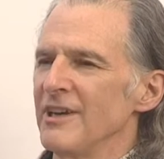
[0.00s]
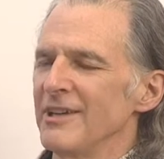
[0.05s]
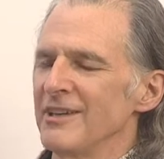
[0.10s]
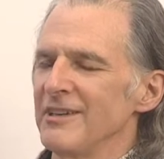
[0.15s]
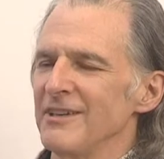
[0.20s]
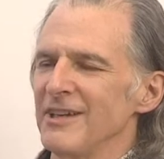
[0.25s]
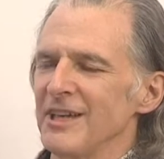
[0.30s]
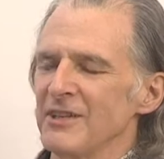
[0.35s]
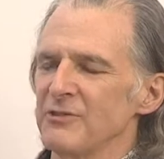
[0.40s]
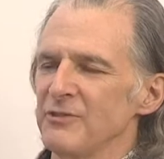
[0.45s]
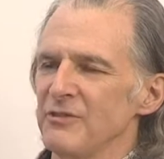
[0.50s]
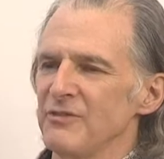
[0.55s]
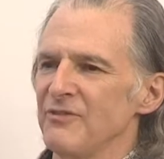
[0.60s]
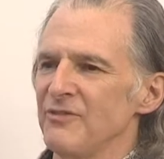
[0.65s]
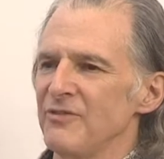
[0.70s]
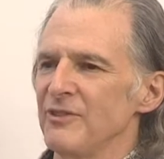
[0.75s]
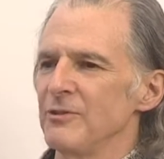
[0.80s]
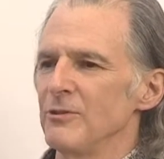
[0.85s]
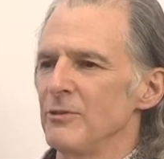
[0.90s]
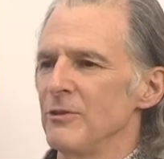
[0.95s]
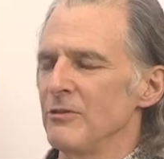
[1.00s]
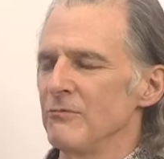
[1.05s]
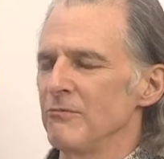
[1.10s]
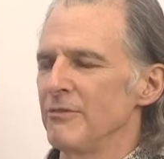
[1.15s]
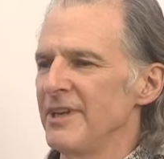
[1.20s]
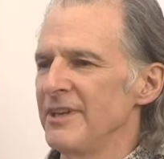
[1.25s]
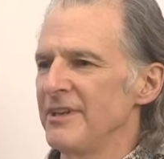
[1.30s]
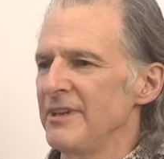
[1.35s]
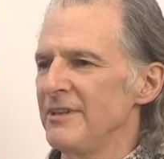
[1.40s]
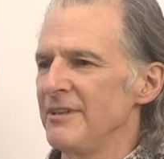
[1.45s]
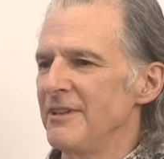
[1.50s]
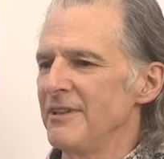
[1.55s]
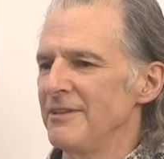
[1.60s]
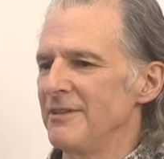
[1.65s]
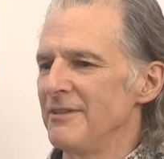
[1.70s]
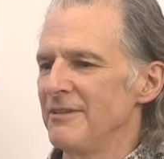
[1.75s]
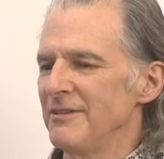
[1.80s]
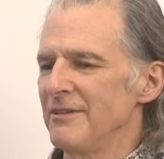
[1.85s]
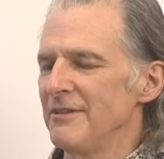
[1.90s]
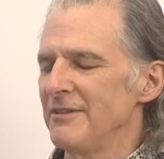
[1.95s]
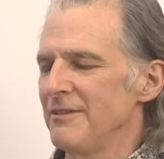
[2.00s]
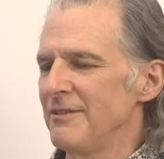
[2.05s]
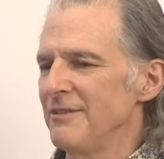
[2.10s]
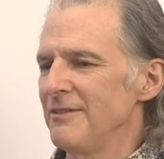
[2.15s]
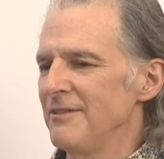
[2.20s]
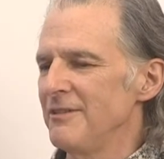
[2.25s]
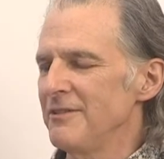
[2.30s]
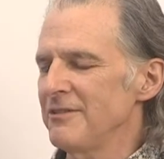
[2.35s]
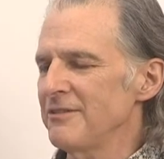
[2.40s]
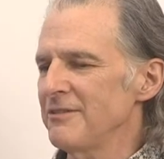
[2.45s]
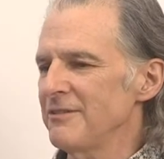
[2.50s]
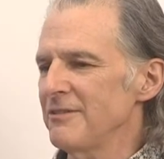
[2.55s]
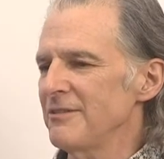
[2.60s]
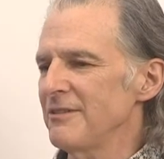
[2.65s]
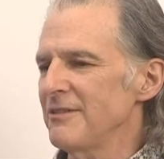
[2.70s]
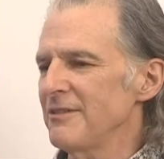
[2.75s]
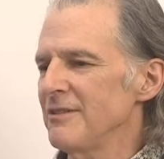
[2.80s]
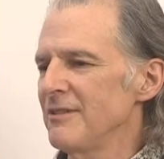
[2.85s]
I can actually feel already that this